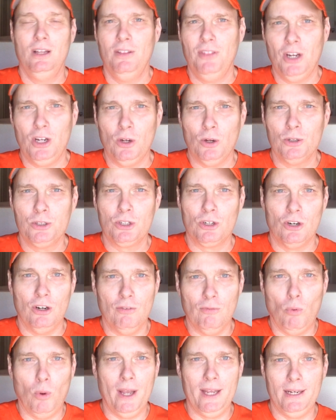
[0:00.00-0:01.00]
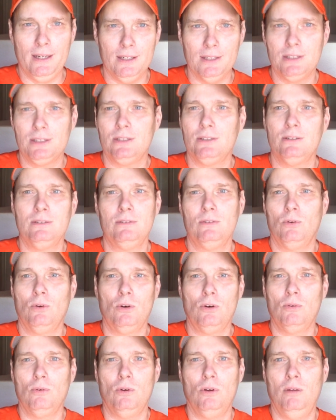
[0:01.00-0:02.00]
the culture of whiteness
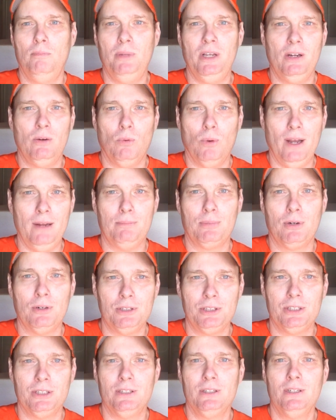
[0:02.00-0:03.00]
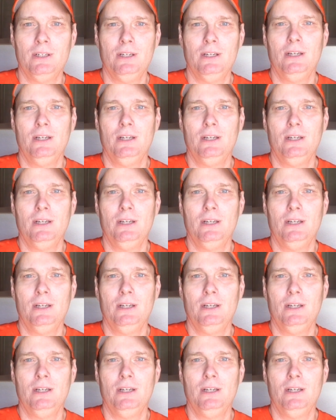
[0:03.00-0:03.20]
or of being a white person,